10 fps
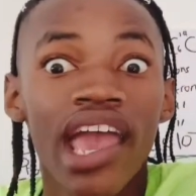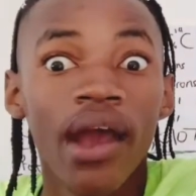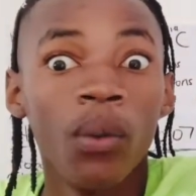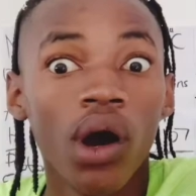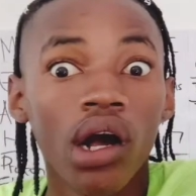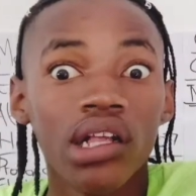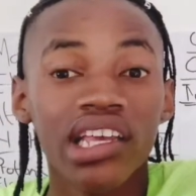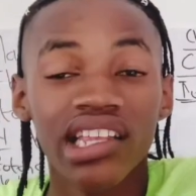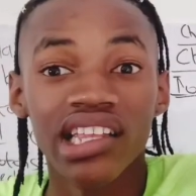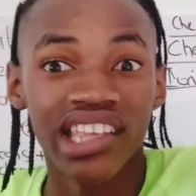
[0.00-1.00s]
Well,
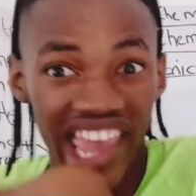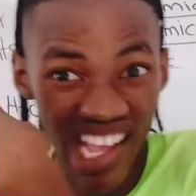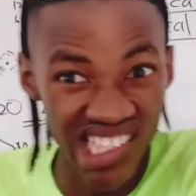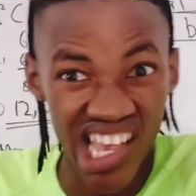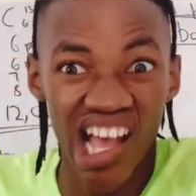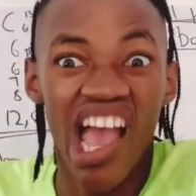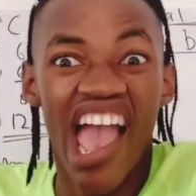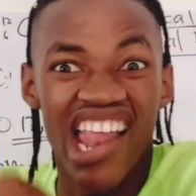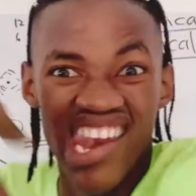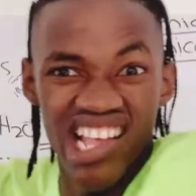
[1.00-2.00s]
it gains a
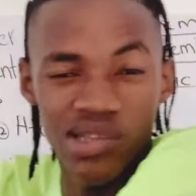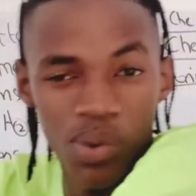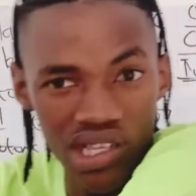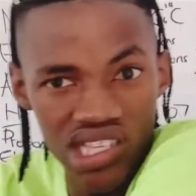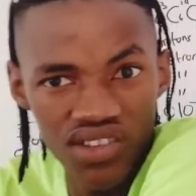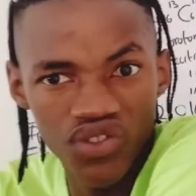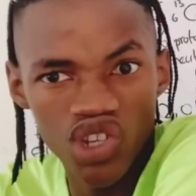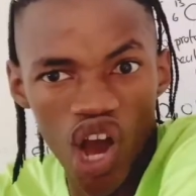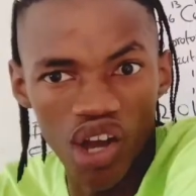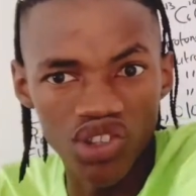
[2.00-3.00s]
net positive
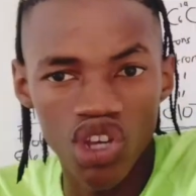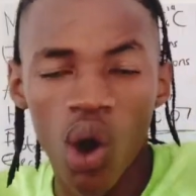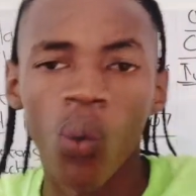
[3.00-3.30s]
charge,